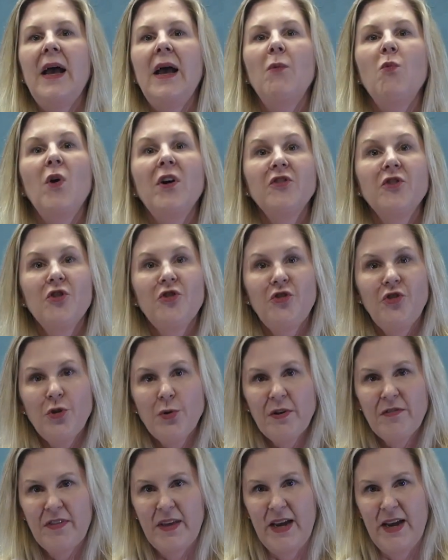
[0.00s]
and what to
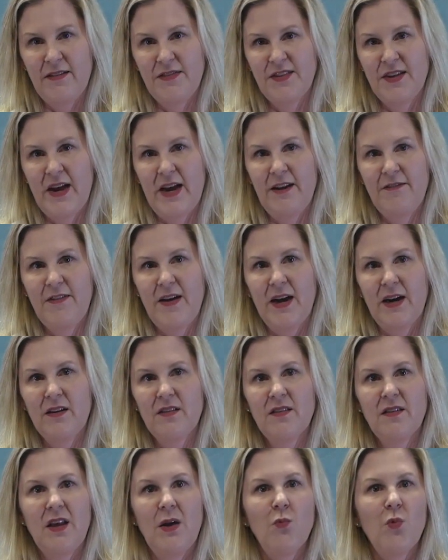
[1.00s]
do if they have side
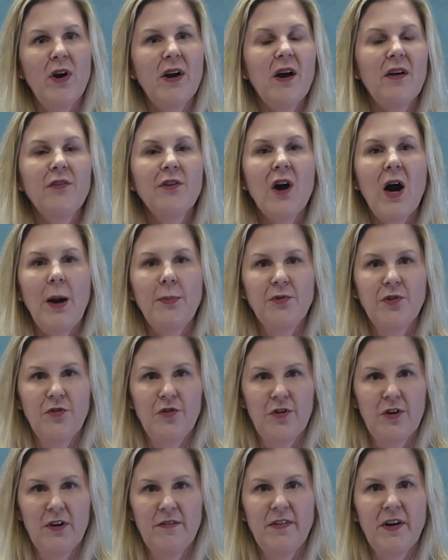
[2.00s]
effects, and what other
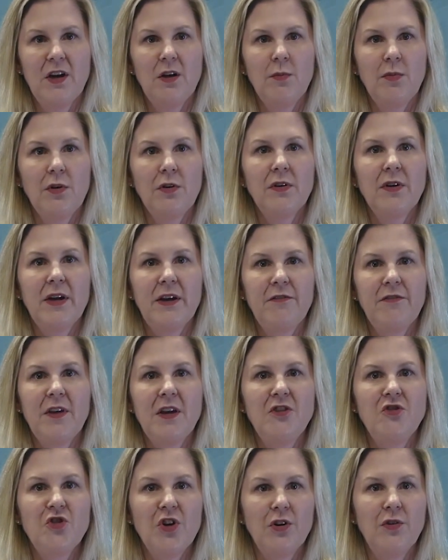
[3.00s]
options are available if
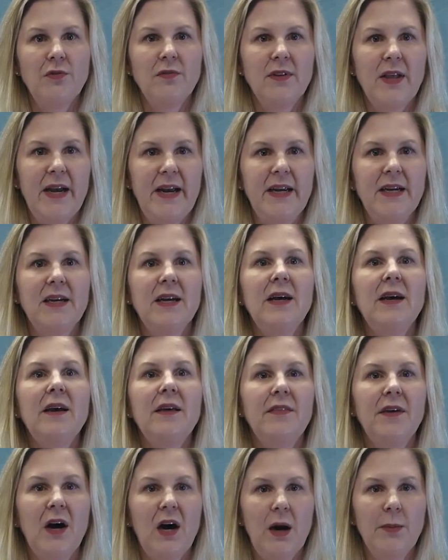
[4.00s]
they don't like
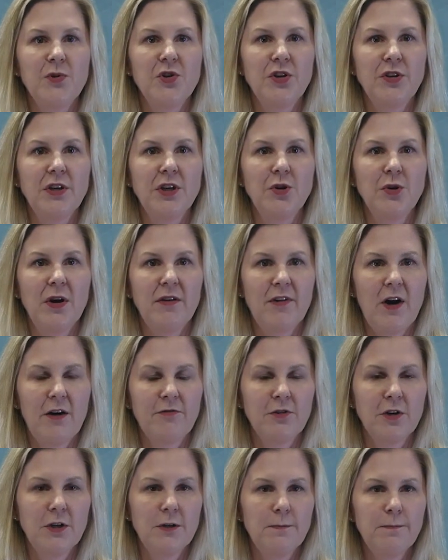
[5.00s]
the option that you have
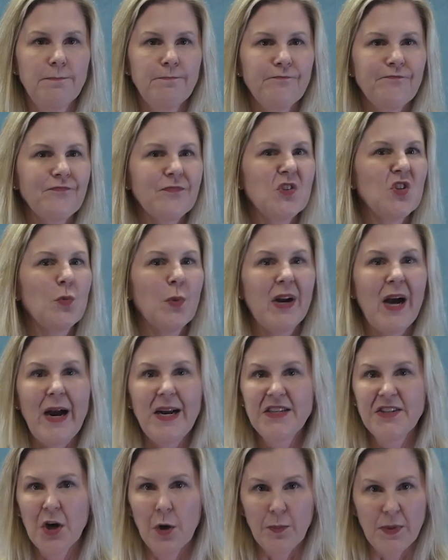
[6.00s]
offered. So, what
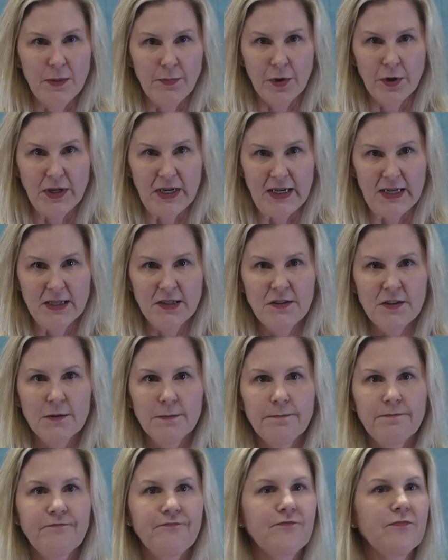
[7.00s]
I tell people is
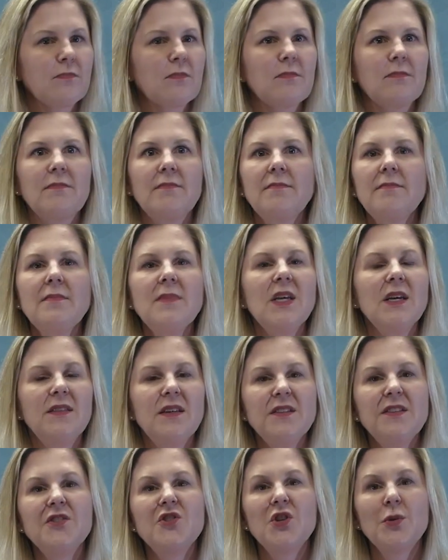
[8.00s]

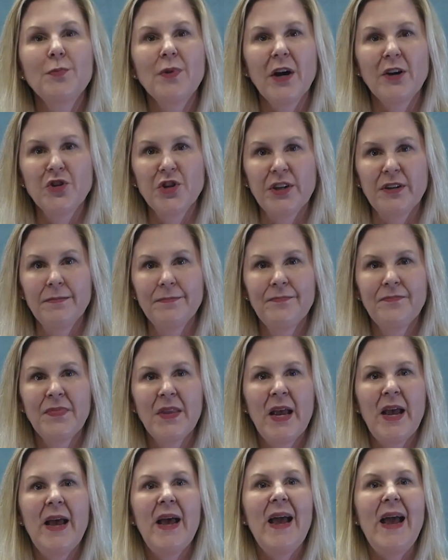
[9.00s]
this is depression
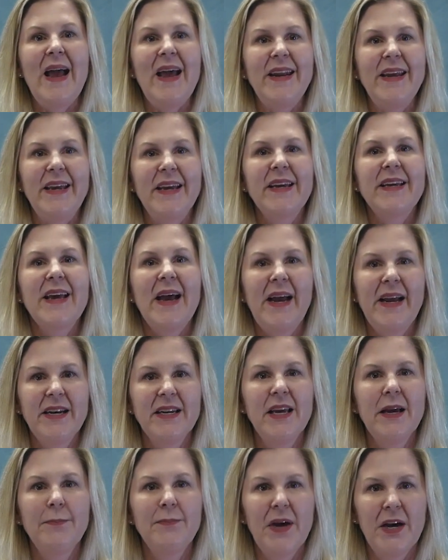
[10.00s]
and it
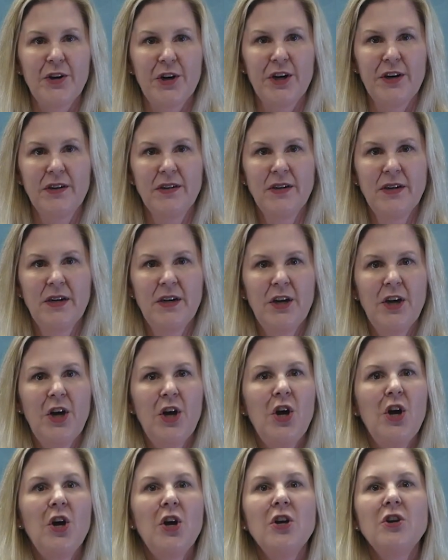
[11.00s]
can get better.
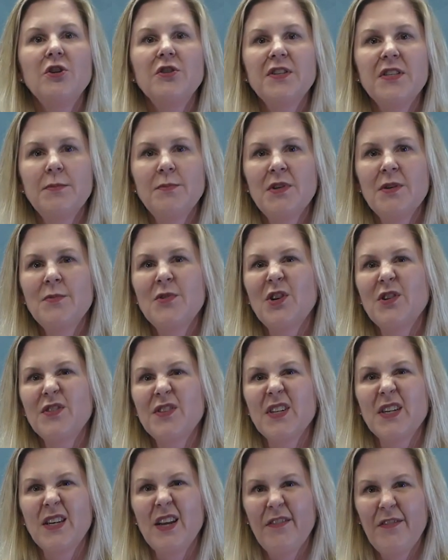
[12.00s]
Your symptoms are
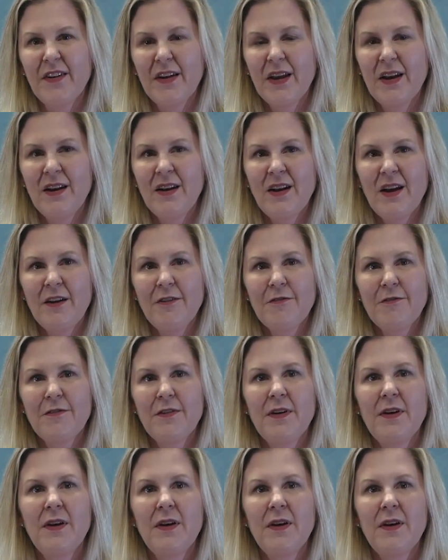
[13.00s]
significant enough